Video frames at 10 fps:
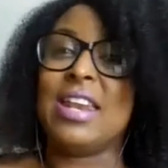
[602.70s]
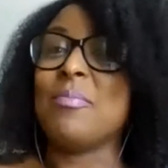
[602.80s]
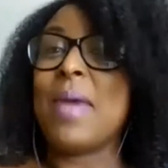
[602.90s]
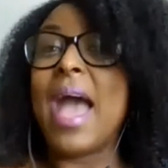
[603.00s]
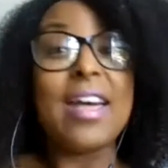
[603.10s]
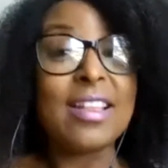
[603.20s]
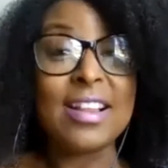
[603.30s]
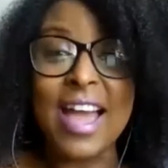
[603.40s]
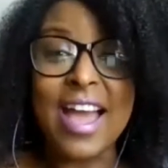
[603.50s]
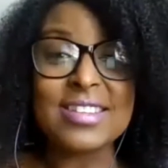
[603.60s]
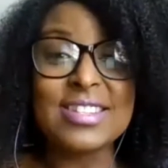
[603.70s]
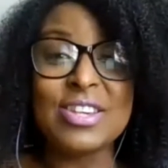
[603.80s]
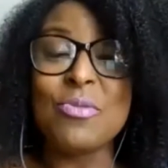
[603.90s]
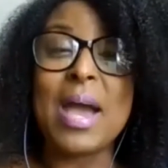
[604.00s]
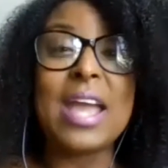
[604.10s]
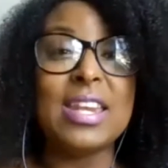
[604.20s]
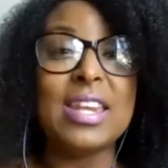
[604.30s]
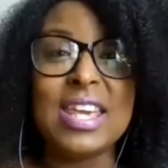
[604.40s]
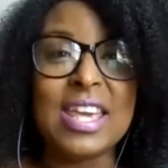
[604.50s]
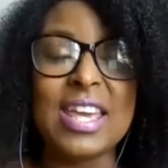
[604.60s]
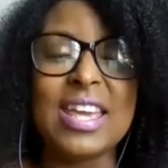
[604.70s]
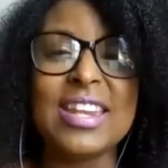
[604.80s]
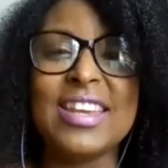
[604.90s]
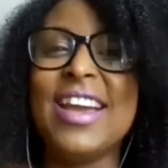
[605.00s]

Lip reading: math class you might need,